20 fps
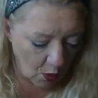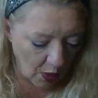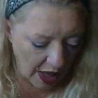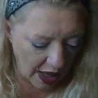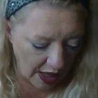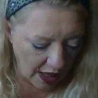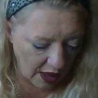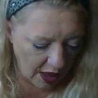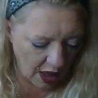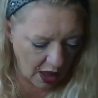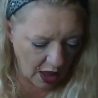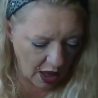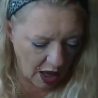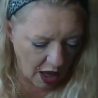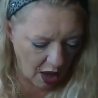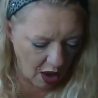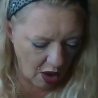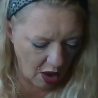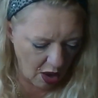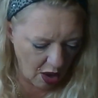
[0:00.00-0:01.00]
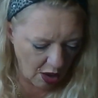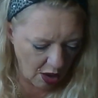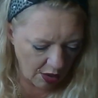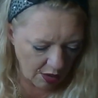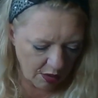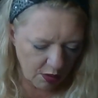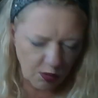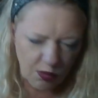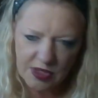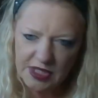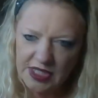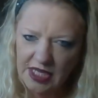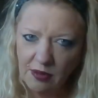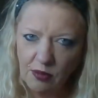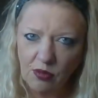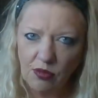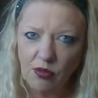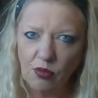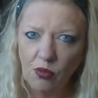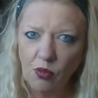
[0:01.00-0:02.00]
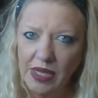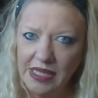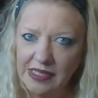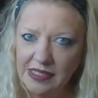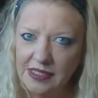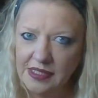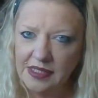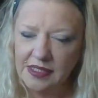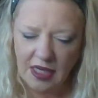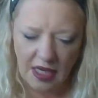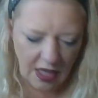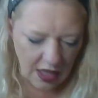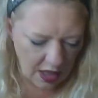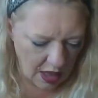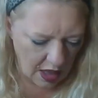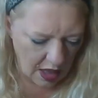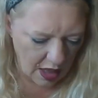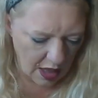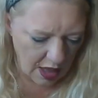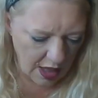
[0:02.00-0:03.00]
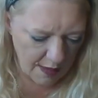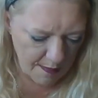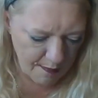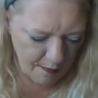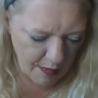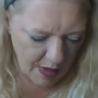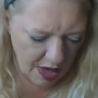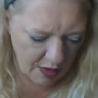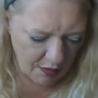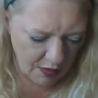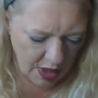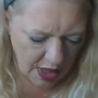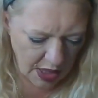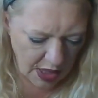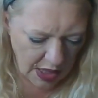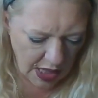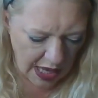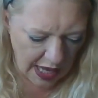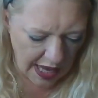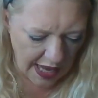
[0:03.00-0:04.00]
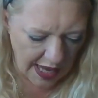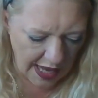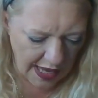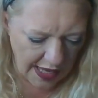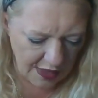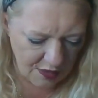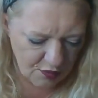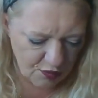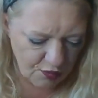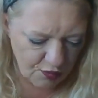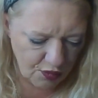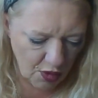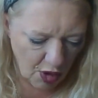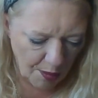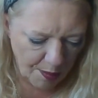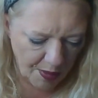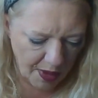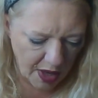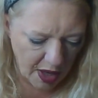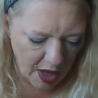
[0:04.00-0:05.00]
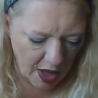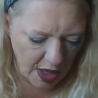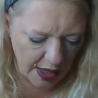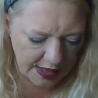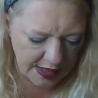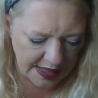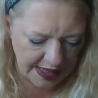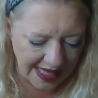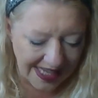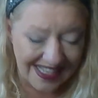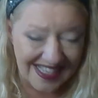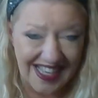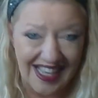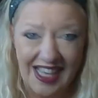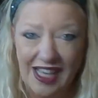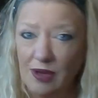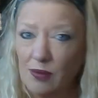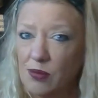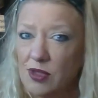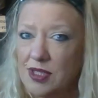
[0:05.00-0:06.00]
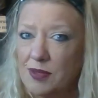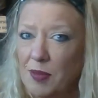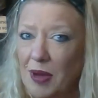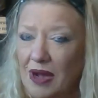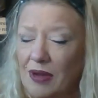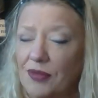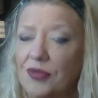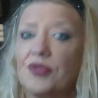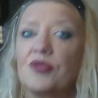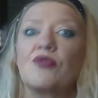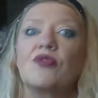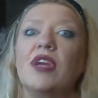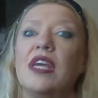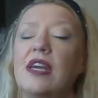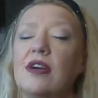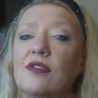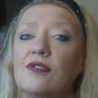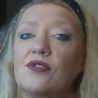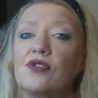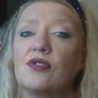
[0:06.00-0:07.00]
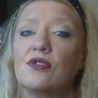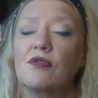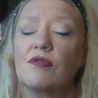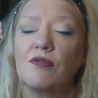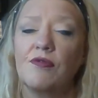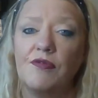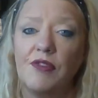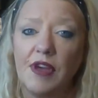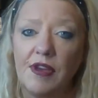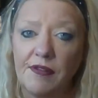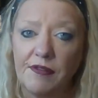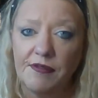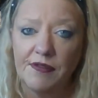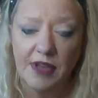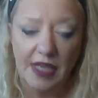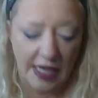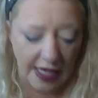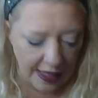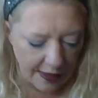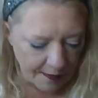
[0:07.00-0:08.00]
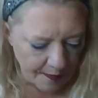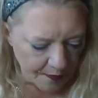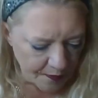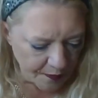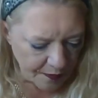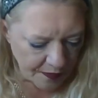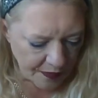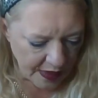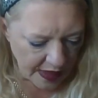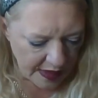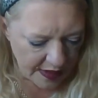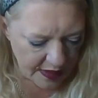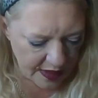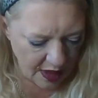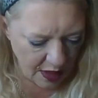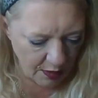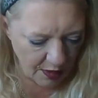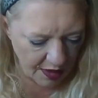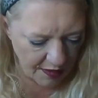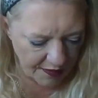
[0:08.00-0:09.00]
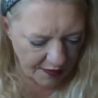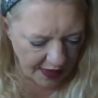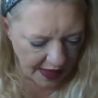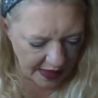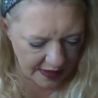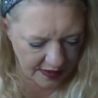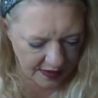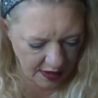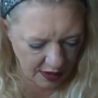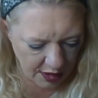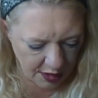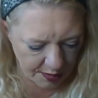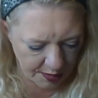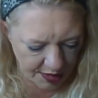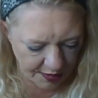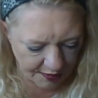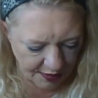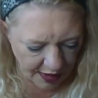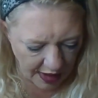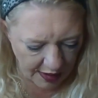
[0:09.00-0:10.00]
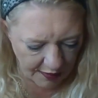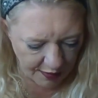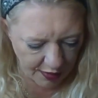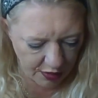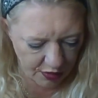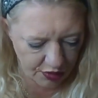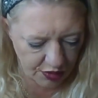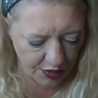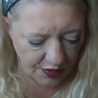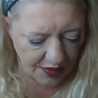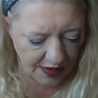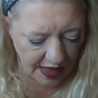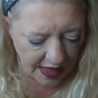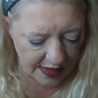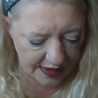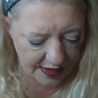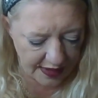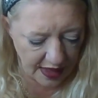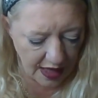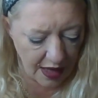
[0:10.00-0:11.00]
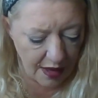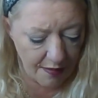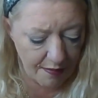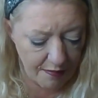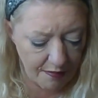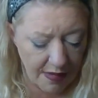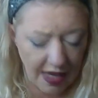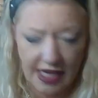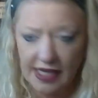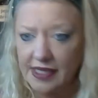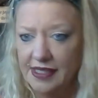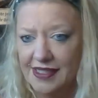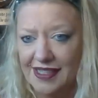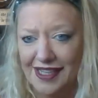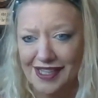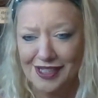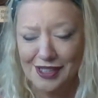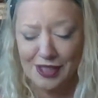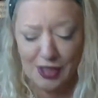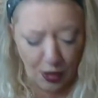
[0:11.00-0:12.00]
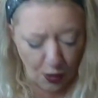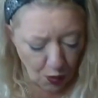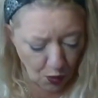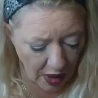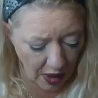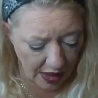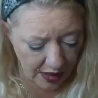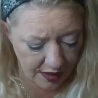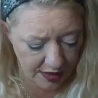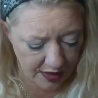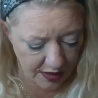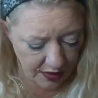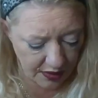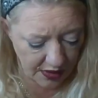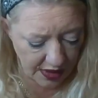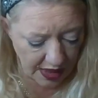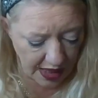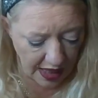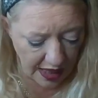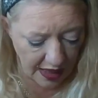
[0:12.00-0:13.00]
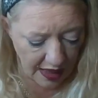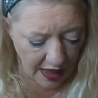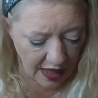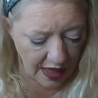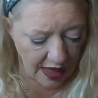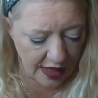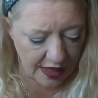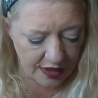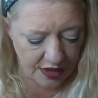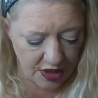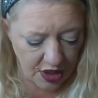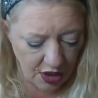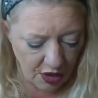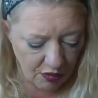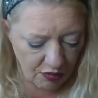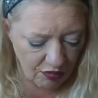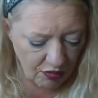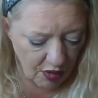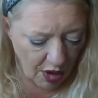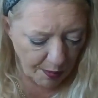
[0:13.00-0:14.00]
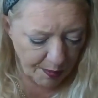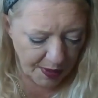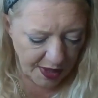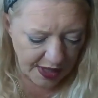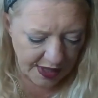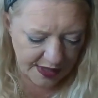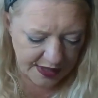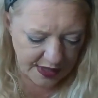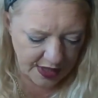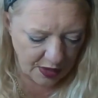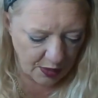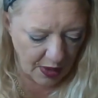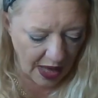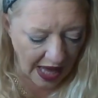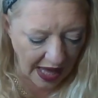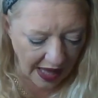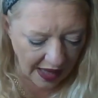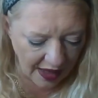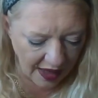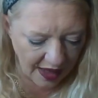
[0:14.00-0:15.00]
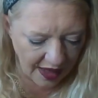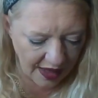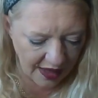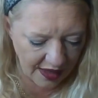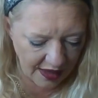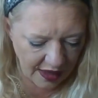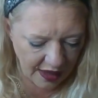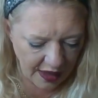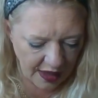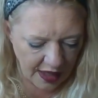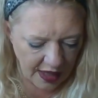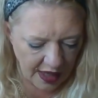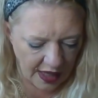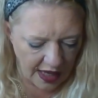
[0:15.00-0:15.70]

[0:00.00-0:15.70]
Well, was it Wednesday night? Marion and Robert said it was about 350. So if that's gone up to 500, that's amazing. So well done. Yeah. To Robert, to Helen,